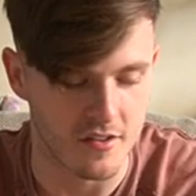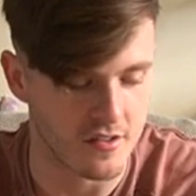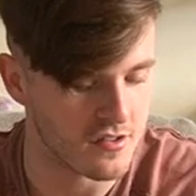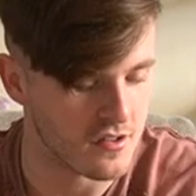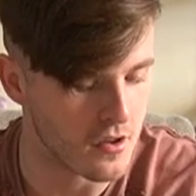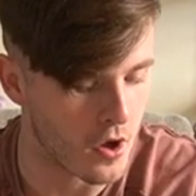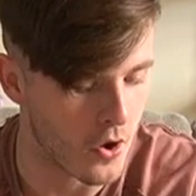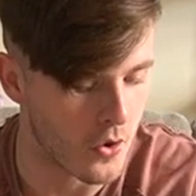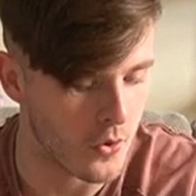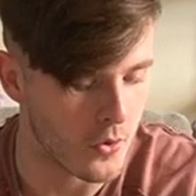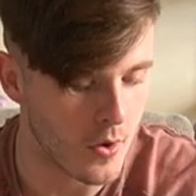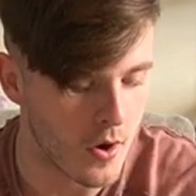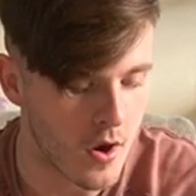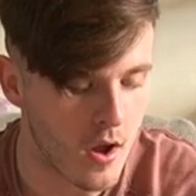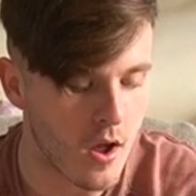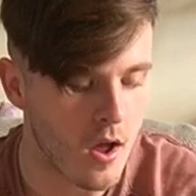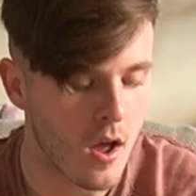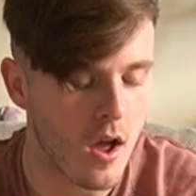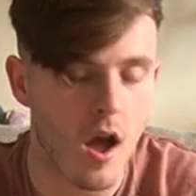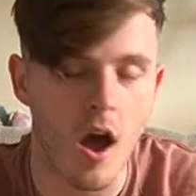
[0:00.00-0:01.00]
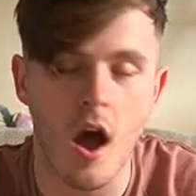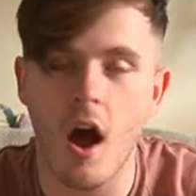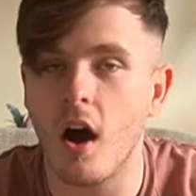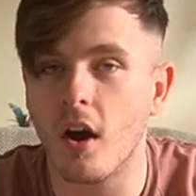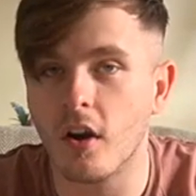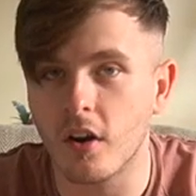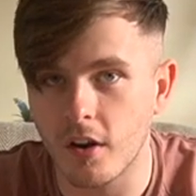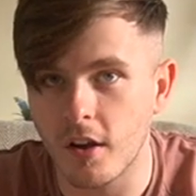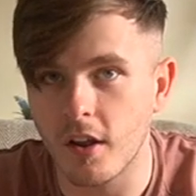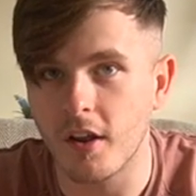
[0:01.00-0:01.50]
So
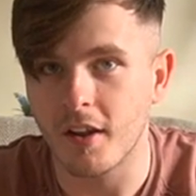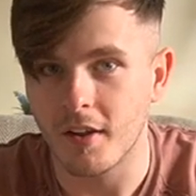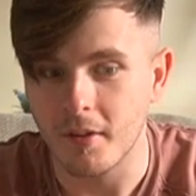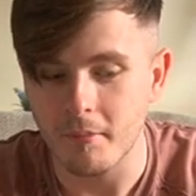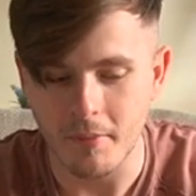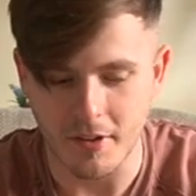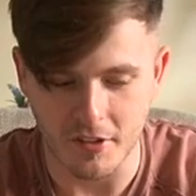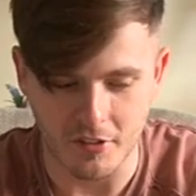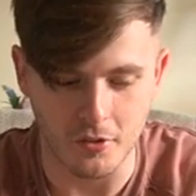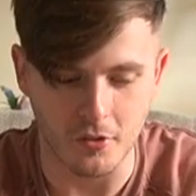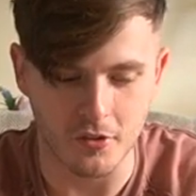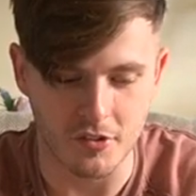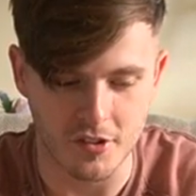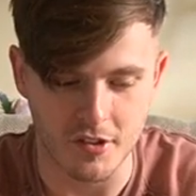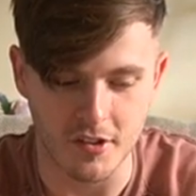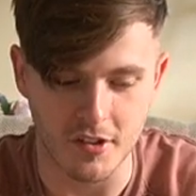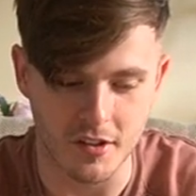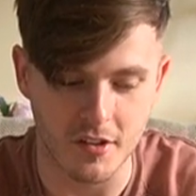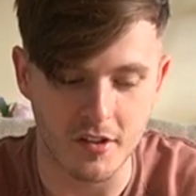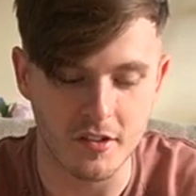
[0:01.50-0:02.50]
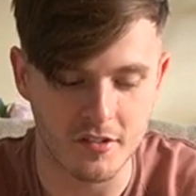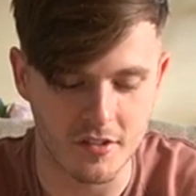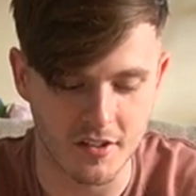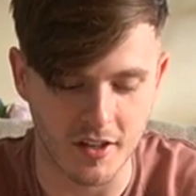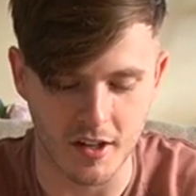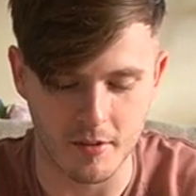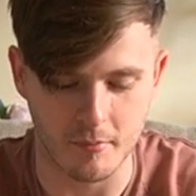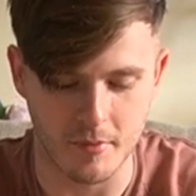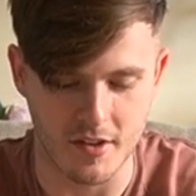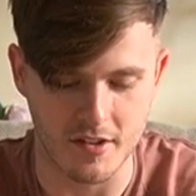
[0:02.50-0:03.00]
I'm gonna make sure to, to
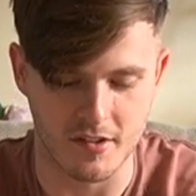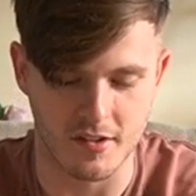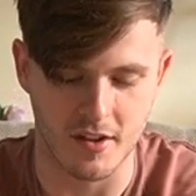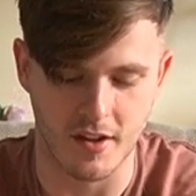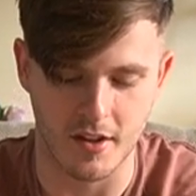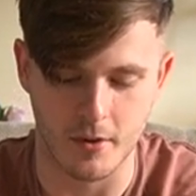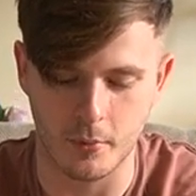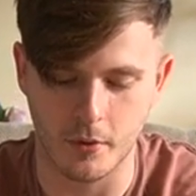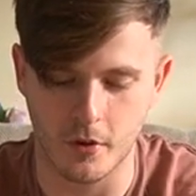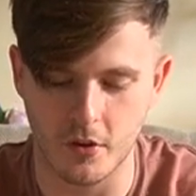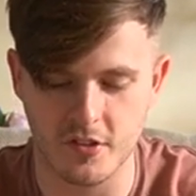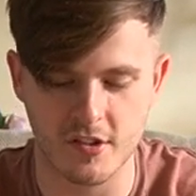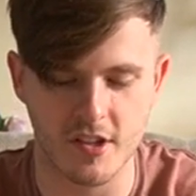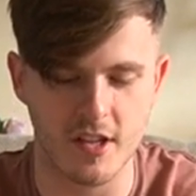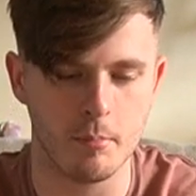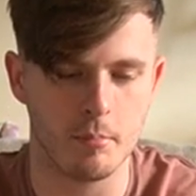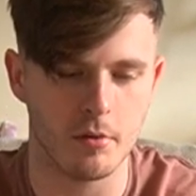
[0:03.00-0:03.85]
get them in today. We've got C